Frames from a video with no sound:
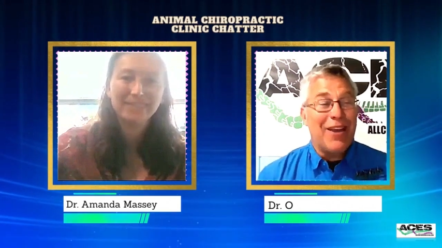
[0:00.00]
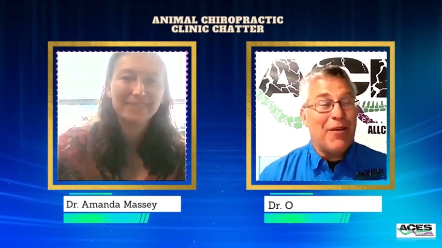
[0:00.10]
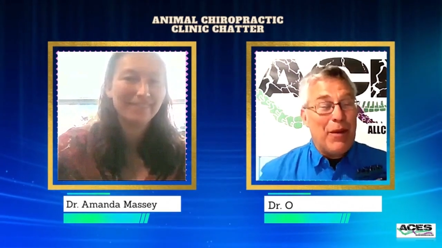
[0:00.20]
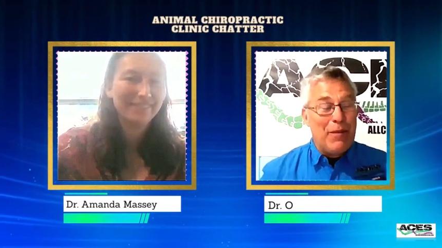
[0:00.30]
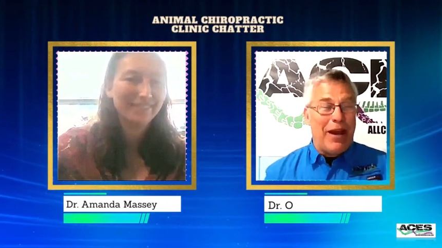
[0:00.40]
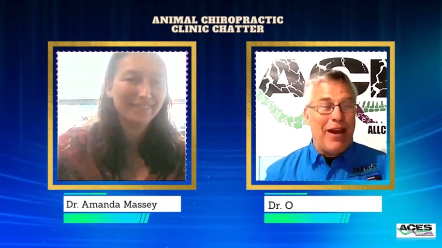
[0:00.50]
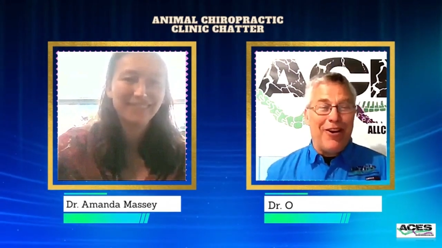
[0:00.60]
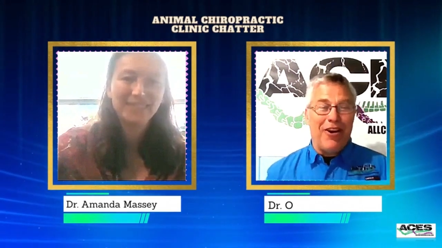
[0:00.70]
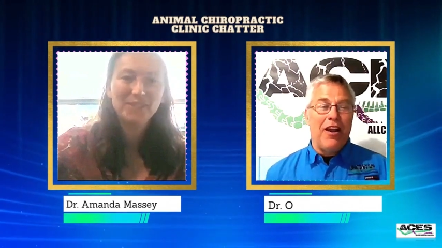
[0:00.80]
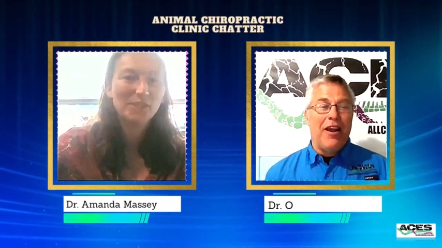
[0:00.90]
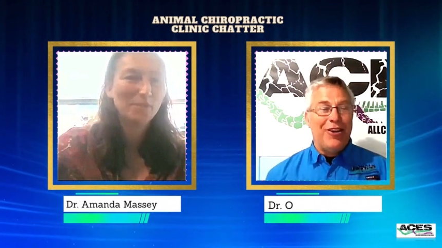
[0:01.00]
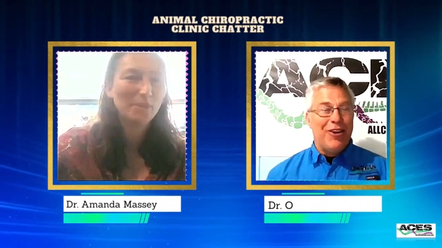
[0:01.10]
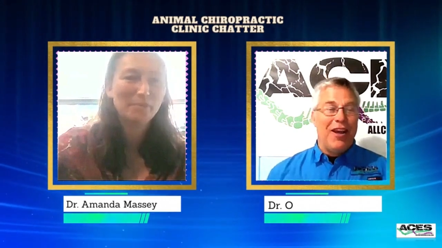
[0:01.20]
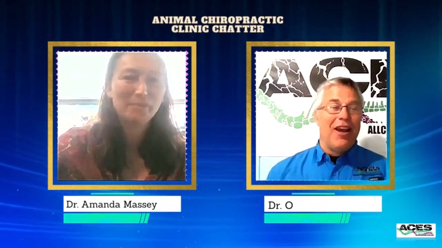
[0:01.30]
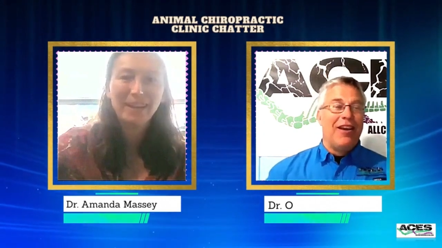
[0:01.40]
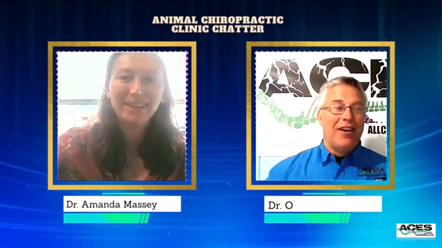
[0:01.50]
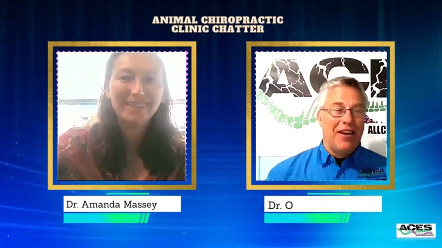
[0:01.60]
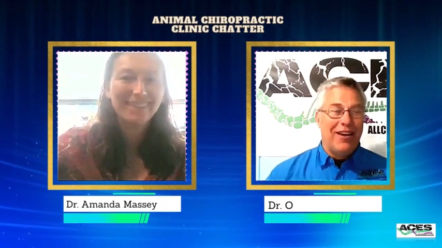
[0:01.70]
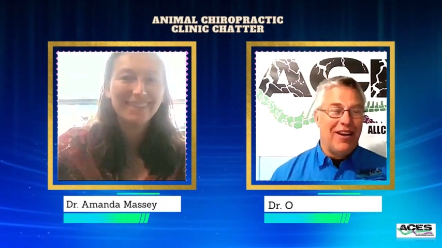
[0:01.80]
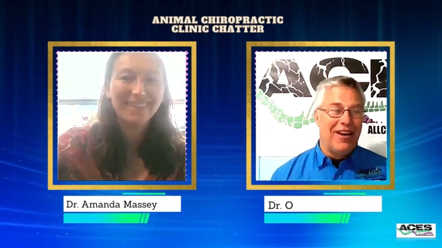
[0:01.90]
Speaker 1: Yeah, you'd be better. be you'd, better
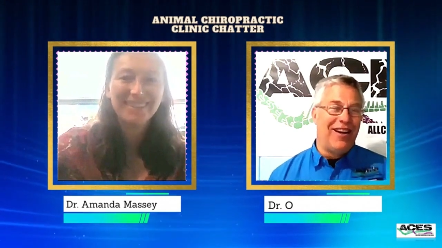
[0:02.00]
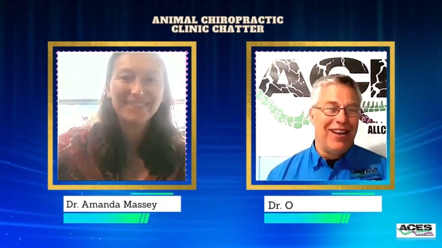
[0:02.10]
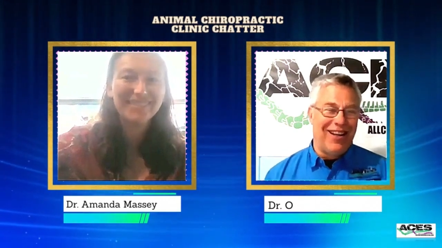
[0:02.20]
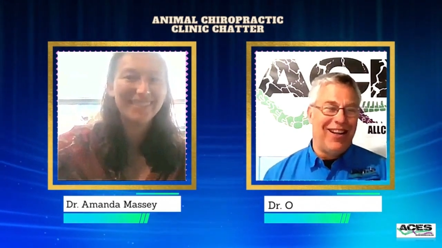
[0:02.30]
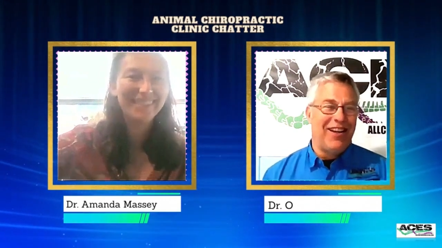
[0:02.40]
than them.